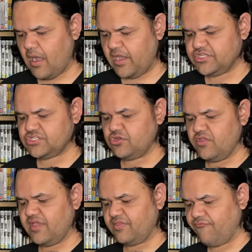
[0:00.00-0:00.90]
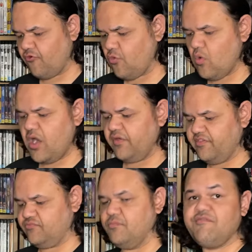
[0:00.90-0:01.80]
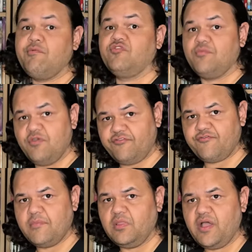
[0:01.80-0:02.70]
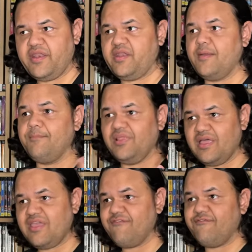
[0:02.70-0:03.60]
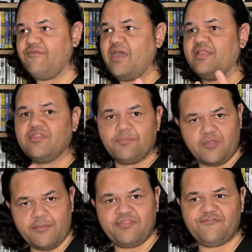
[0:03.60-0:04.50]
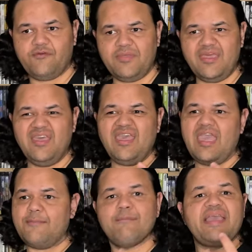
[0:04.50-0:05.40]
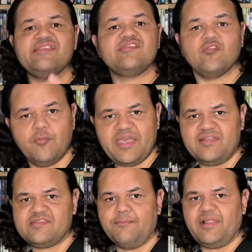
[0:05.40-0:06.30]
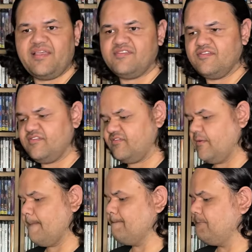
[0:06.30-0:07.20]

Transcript: I just know that for a while this movie was removed from online, and I believe at the time of this filming, it may still be in some places.